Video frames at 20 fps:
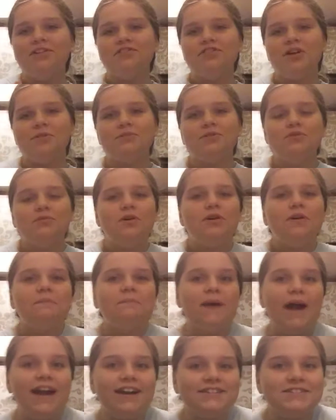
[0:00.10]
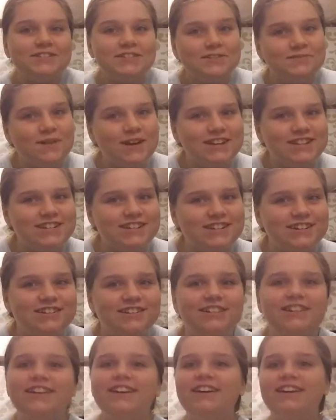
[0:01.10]
Crumbs and welcome back to my
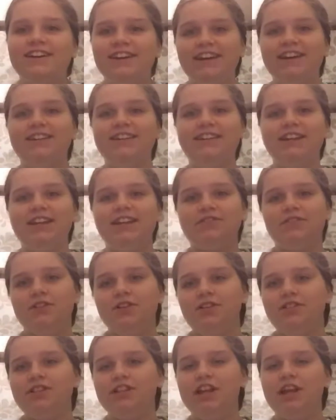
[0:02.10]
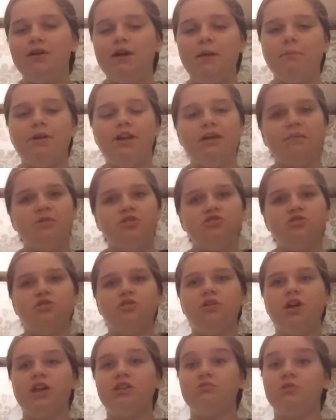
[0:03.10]
channel. In today's video I'm going to be showing
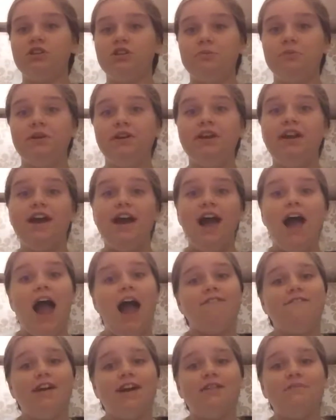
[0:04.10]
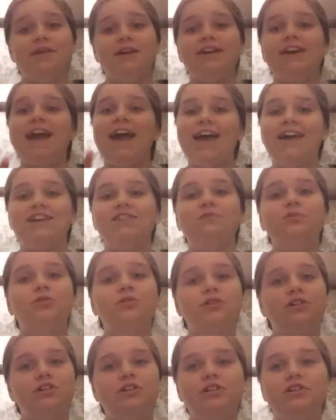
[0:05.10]
you guys a recipe of how to make edible
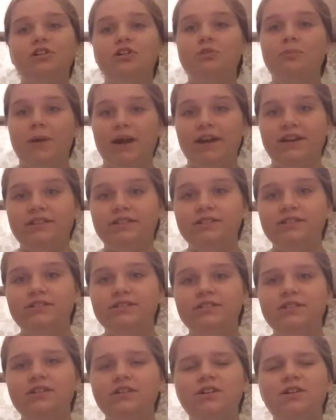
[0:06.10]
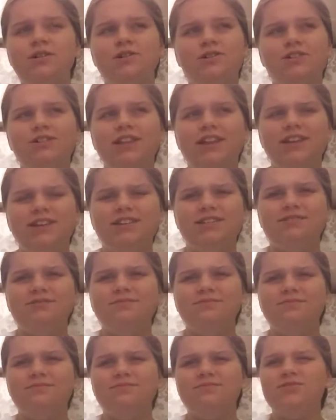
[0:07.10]
cookie dough bites. Well,
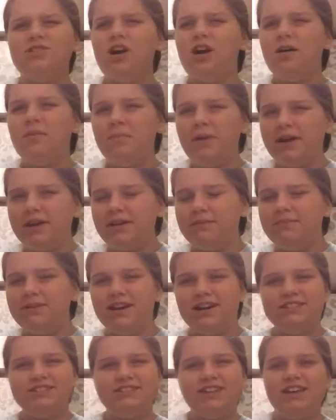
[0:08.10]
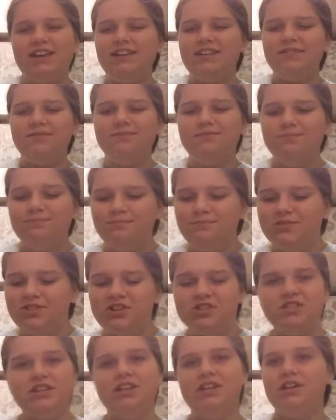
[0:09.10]
not a bite because you
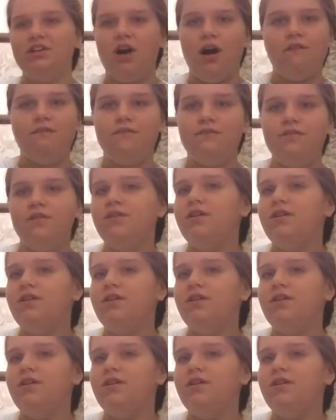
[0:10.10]
just eat it off